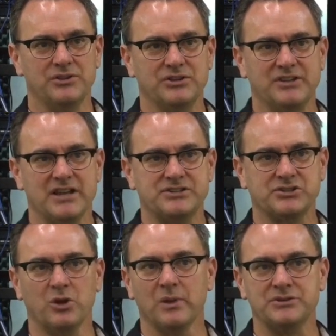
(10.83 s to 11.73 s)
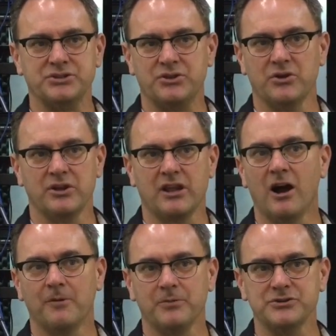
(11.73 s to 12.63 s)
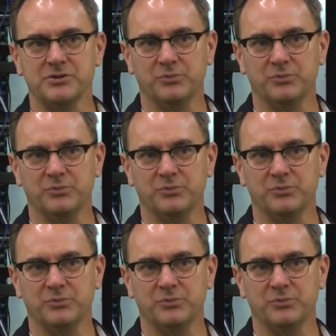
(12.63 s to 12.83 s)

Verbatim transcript: at the Texas Homeland Security Conference